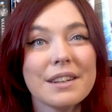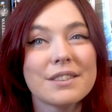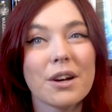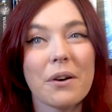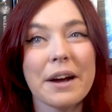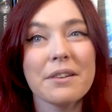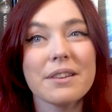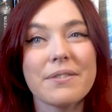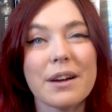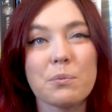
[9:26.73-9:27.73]
So I only
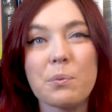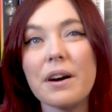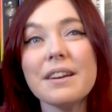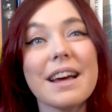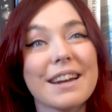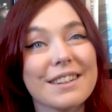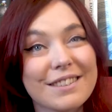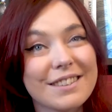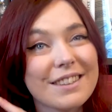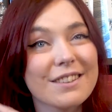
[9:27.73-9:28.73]
found one, and it
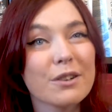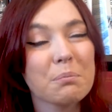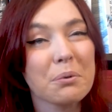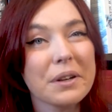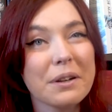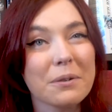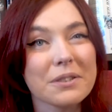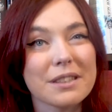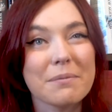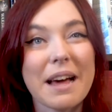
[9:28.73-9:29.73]
did look pretty
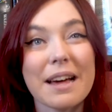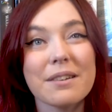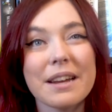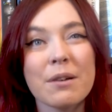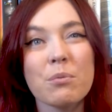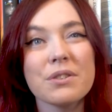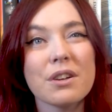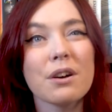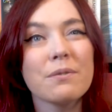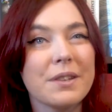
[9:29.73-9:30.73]
awesome, and it was
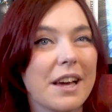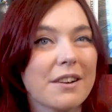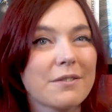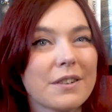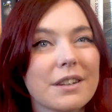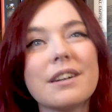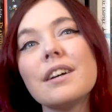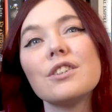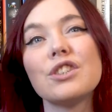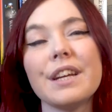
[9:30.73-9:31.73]
of Yennefer.
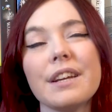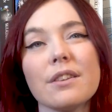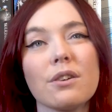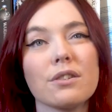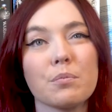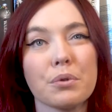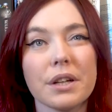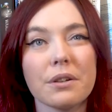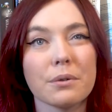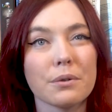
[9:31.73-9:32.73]
She looked
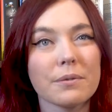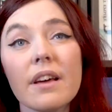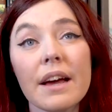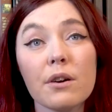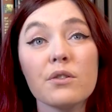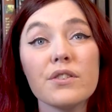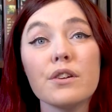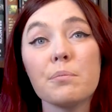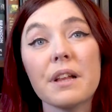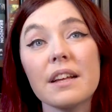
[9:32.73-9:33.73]
pretty cool. I
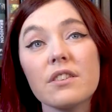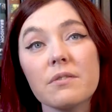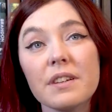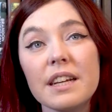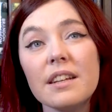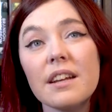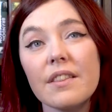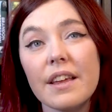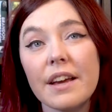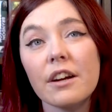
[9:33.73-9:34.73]
also plan to read
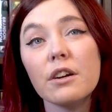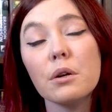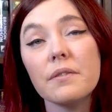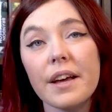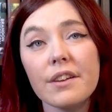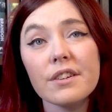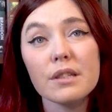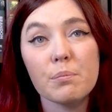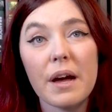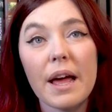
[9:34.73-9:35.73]
The Hero of
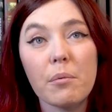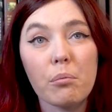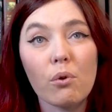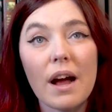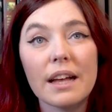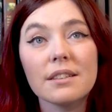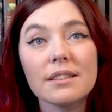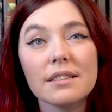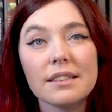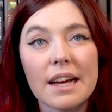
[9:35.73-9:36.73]
Ages by
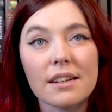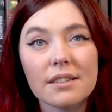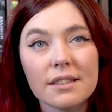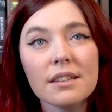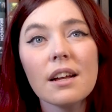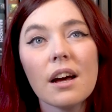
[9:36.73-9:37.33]
Brandon Sanderson.